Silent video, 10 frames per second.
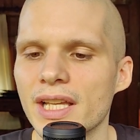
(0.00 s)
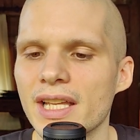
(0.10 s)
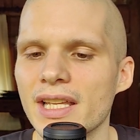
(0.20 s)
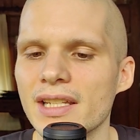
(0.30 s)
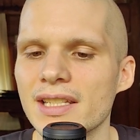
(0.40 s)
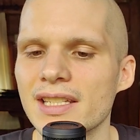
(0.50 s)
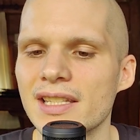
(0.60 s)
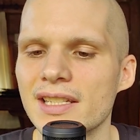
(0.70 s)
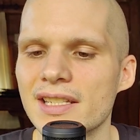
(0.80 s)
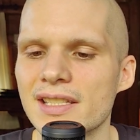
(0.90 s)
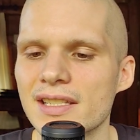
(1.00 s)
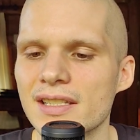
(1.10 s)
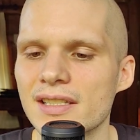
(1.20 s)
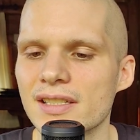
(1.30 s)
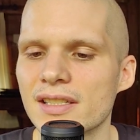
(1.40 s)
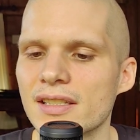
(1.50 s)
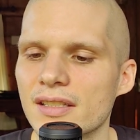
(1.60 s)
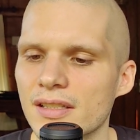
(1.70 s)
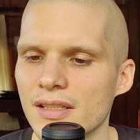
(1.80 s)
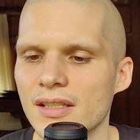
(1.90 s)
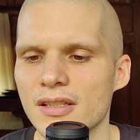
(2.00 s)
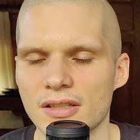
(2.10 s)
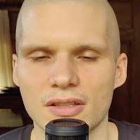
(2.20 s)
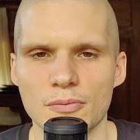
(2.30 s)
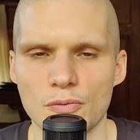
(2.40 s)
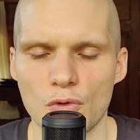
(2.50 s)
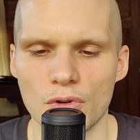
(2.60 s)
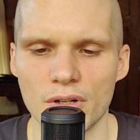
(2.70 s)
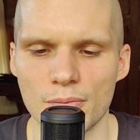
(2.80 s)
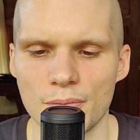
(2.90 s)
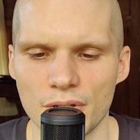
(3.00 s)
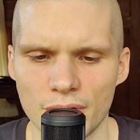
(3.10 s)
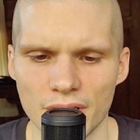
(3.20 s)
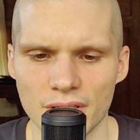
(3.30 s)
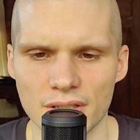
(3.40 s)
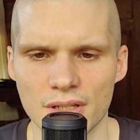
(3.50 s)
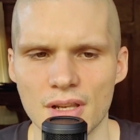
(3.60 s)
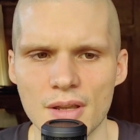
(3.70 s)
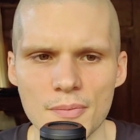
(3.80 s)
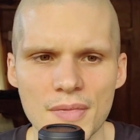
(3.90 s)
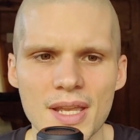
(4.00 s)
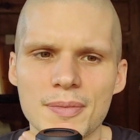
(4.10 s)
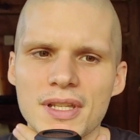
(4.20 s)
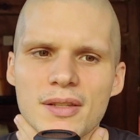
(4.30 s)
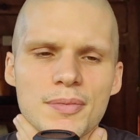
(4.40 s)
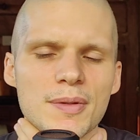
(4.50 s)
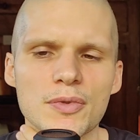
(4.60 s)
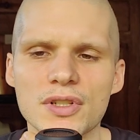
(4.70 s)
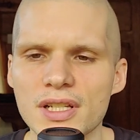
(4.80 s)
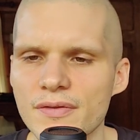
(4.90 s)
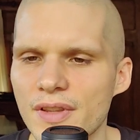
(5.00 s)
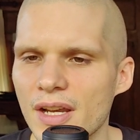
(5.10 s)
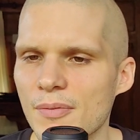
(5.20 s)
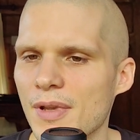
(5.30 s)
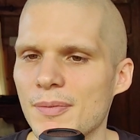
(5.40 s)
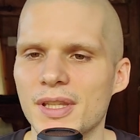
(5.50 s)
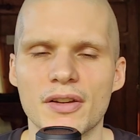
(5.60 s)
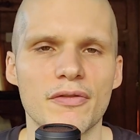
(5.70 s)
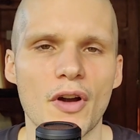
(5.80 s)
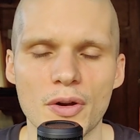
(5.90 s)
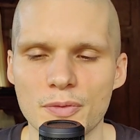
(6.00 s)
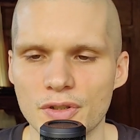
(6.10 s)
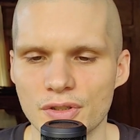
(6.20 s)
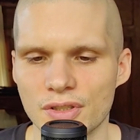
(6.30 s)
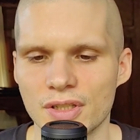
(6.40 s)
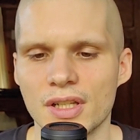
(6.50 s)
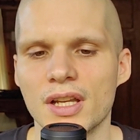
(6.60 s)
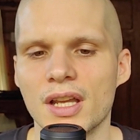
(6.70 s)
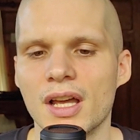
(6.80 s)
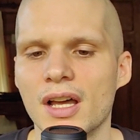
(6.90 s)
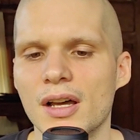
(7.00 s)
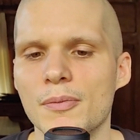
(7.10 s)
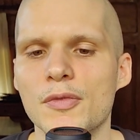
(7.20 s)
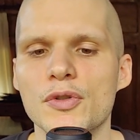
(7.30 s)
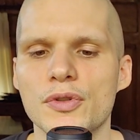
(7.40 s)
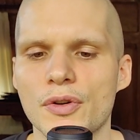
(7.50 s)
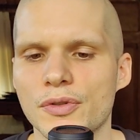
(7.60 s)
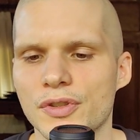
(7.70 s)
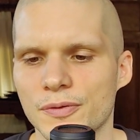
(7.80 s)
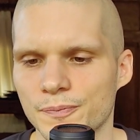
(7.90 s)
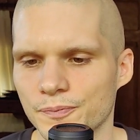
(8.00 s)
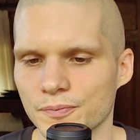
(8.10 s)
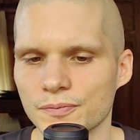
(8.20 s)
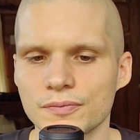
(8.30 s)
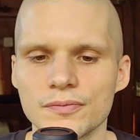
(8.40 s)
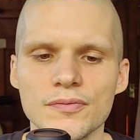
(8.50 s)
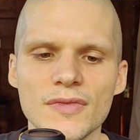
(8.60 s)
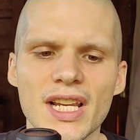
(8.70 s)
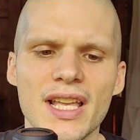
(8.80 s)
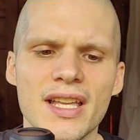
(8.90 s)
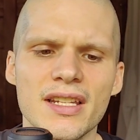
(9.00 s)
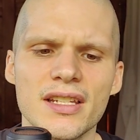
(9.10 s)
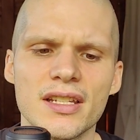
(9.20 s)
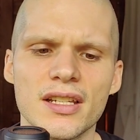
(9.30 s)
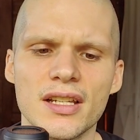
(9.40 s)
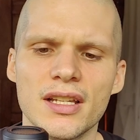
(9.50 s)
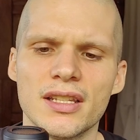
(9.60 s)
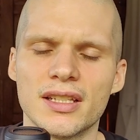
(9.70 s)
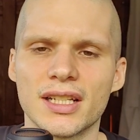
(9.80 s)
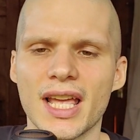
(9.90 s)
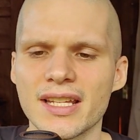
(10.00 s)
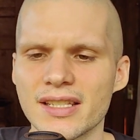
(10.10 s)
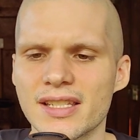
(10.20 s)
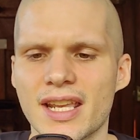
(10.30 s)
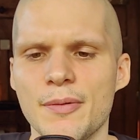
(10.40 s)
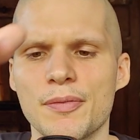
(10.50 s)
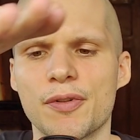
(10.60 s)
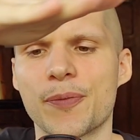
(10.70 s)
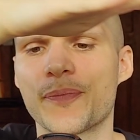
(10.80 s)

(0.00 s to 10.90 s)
and in the distance, some more buildings. Maybe people live there, maybe they're farmers, who knows. And the landscape,